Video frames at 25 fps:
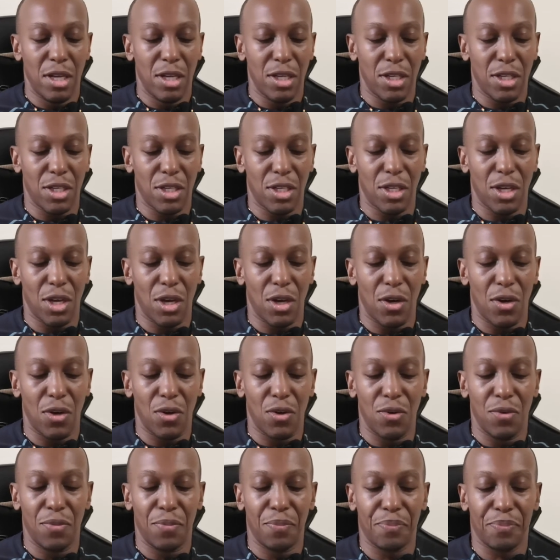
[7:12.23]

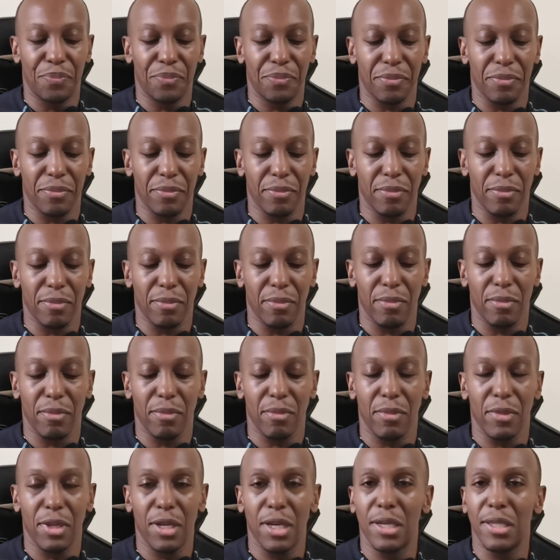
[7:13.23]
So
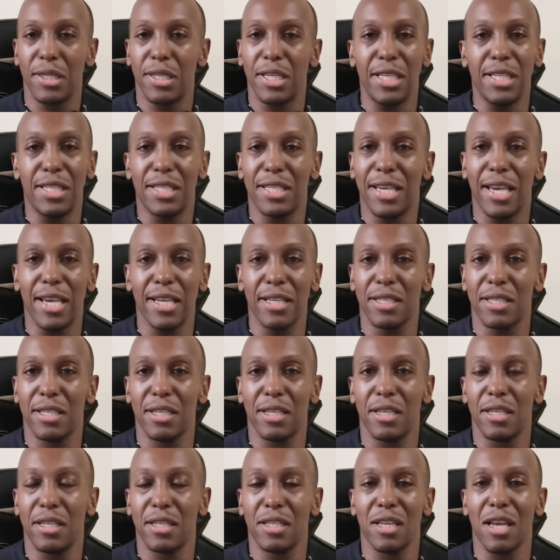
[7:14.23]
these
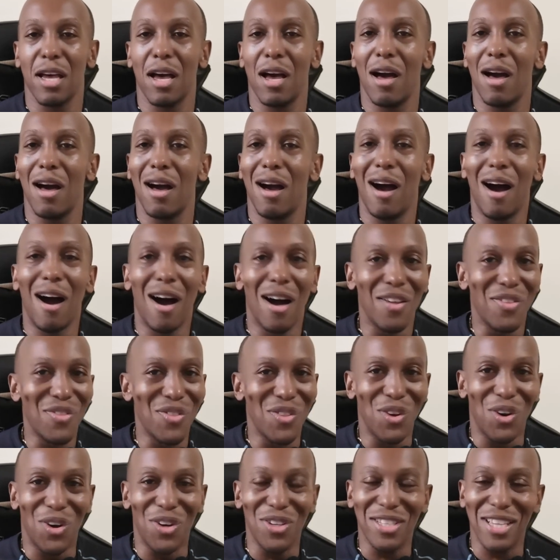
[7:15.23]
tests are
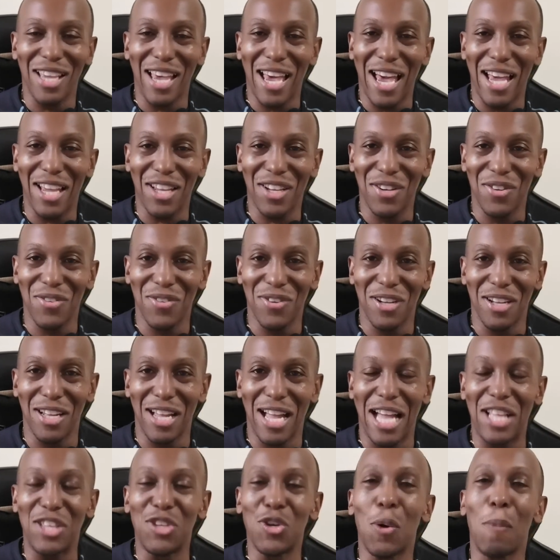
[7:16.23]
not accurate,
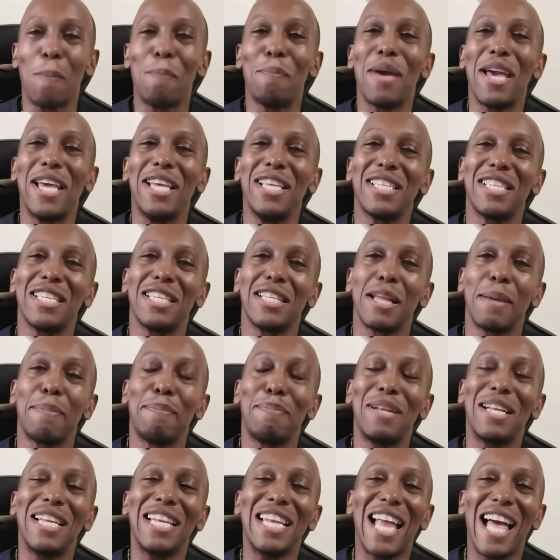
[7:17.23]
and you're basing a
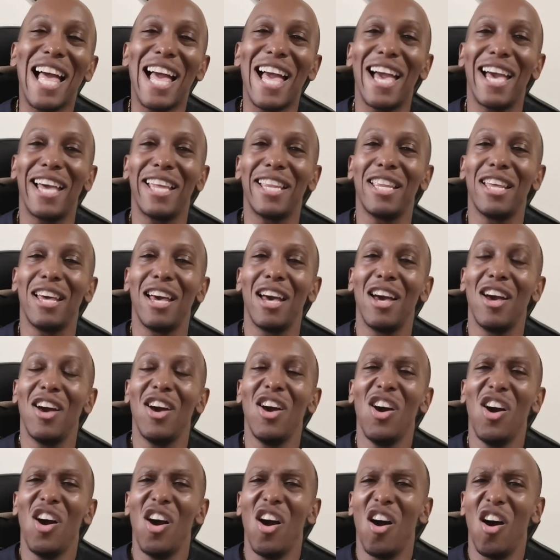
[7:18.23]
plan
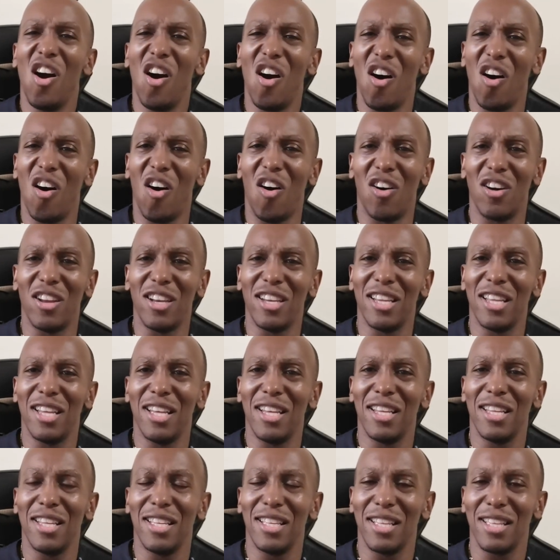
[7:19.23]
on
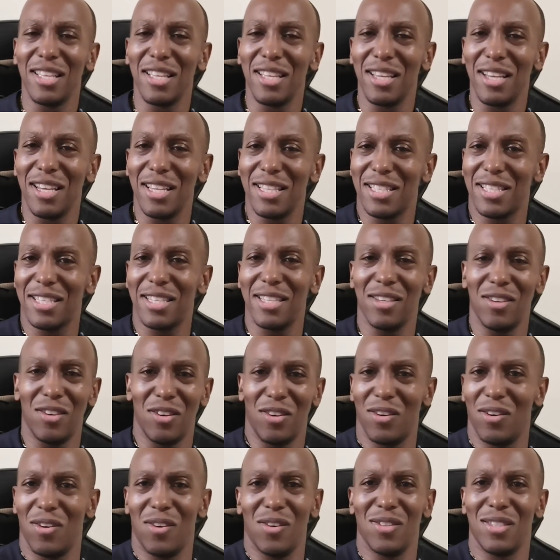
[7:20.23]

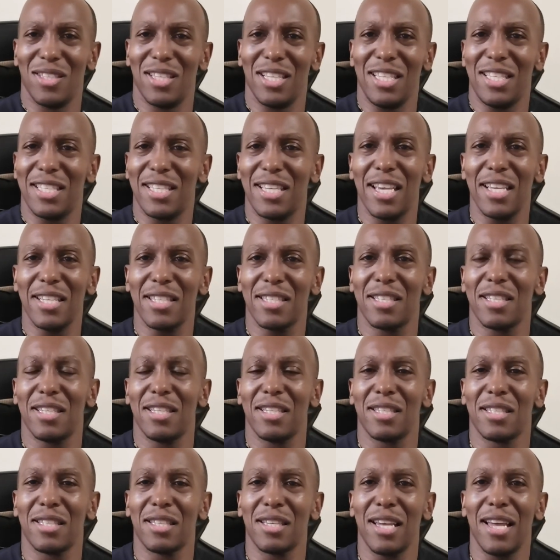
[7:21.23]
these
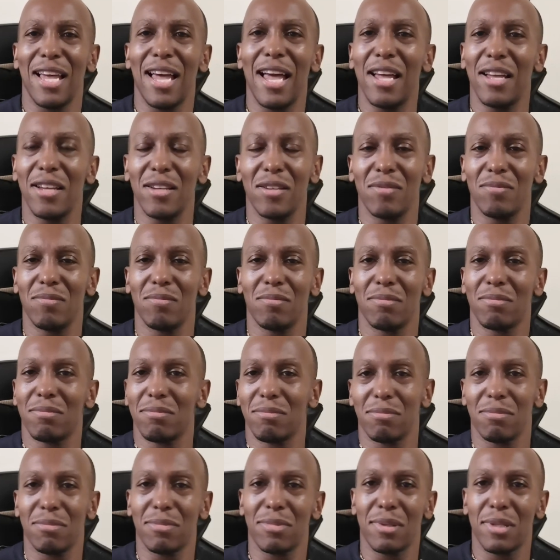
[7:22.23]
tests.
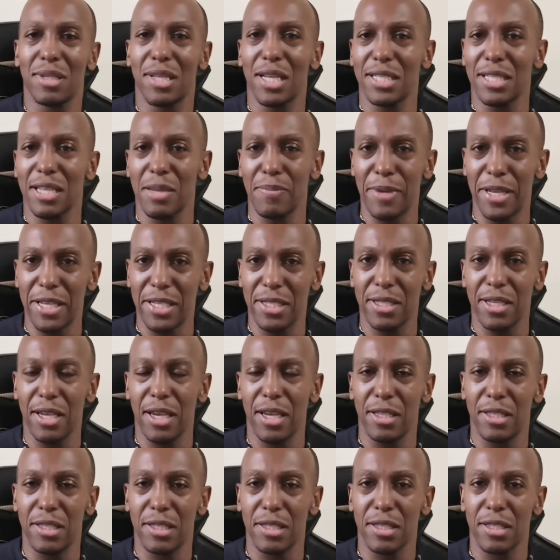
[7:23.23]
Does that make
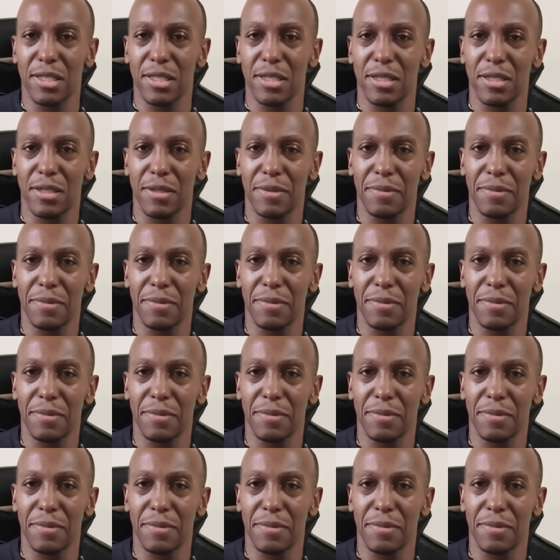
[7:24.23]
sense?